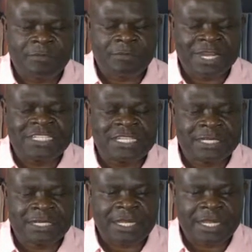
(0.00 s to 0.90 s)
culture
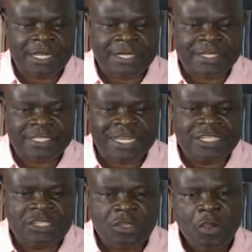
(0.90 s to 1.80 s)

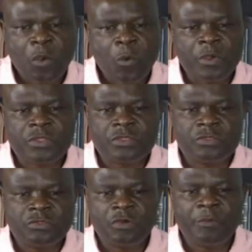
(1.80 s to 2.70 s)
results with
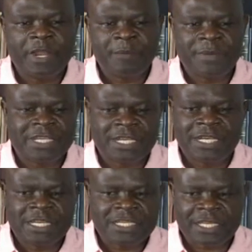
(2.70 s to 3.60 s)
nobody
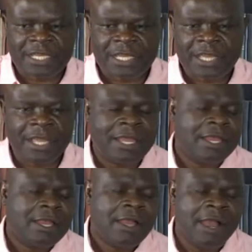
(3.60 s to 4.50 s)
particularly taking
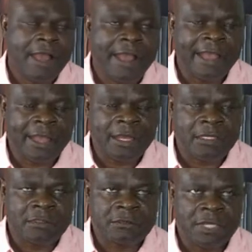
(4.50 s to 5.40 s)

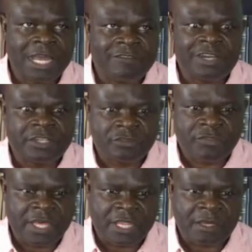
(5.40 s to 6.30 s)
advantage of
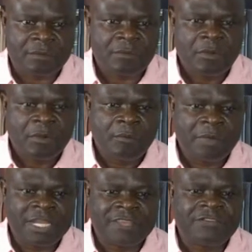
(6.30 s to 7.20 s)
the other.
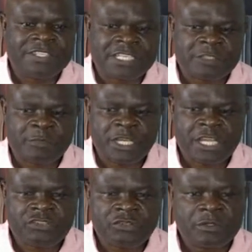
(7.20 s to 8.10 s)
But if it's
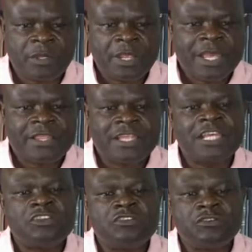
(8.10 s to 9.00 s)
assimilation, then
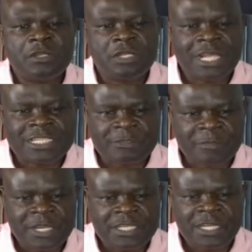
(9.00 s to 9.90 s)
the
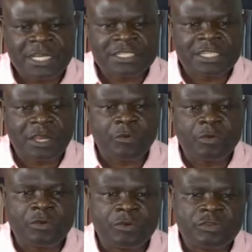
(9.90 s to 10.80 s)
assimilating culture
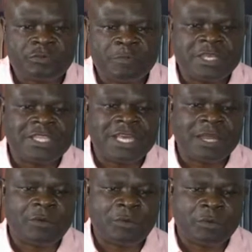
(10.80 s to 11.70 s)
will always be
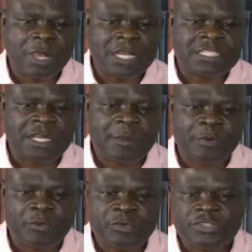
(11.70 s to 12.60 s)
the culture
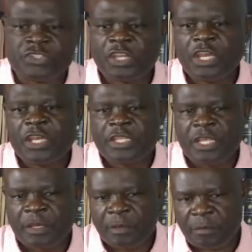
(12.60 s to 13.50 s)
upon which the